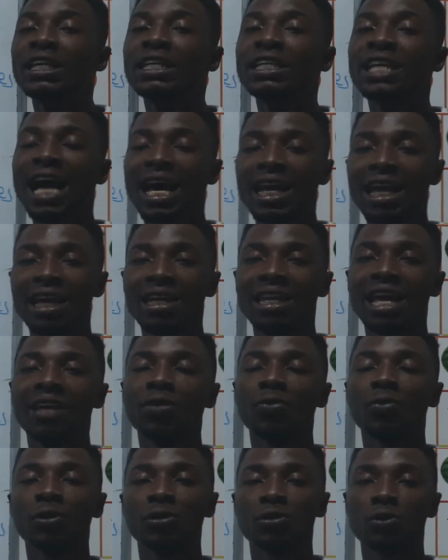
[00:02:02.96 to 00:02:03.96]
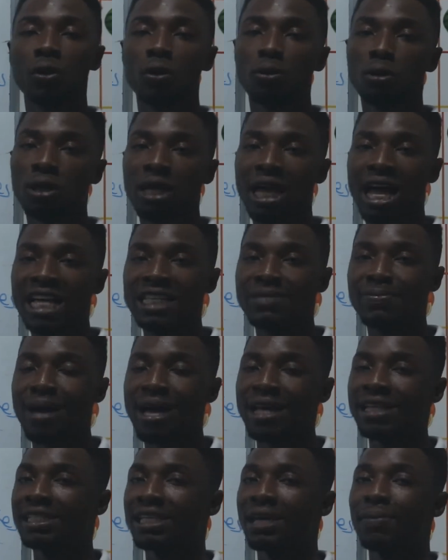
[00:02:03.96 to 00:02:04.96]
Ghana that was colonized
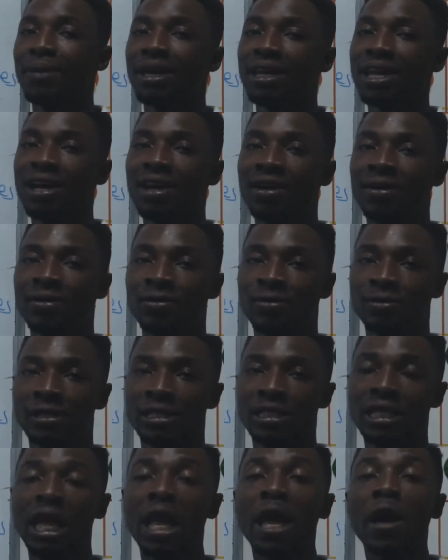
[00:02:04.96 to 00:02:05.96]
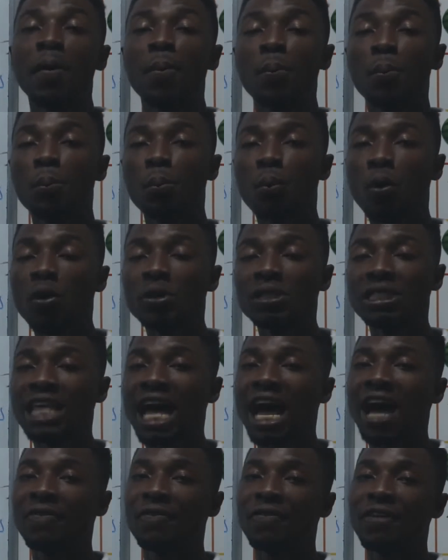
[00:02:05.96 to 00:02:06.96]
by some other countries. Most
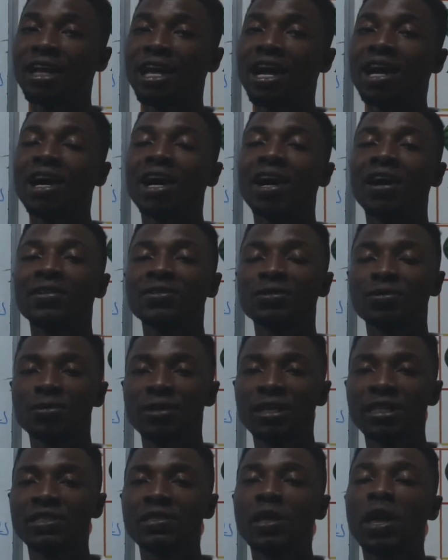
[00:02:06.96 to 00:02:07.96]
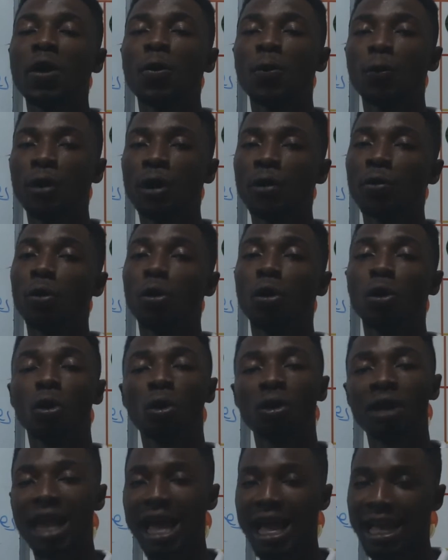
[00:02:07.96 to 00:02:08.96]
African countries were
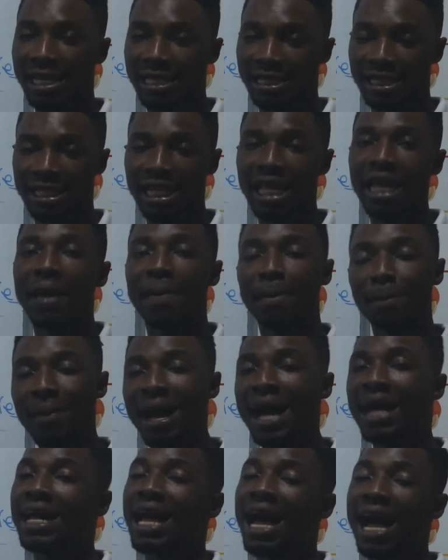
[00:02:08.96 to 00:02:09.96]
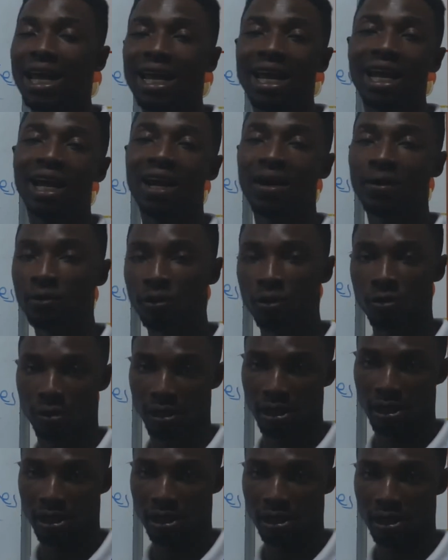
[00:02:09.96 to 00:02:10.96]
colonized by other
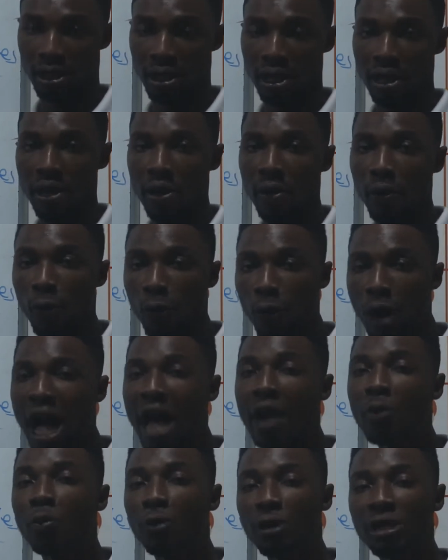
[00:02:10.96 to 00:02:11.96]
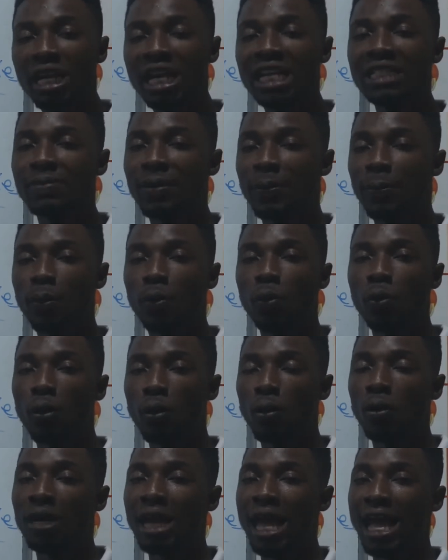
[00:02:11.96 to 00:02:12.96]
countries. Why would these people
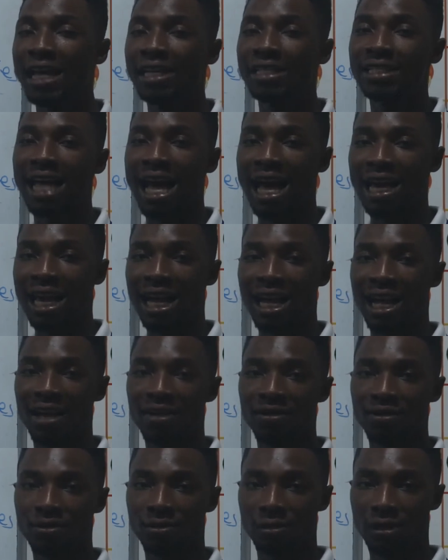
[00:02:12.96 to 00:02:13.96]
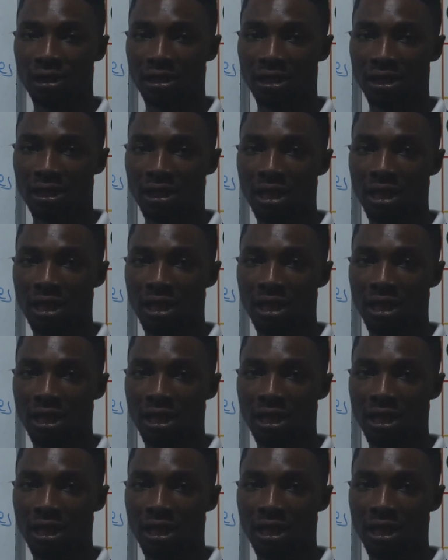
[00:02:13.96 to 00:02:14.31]
colonize other countries?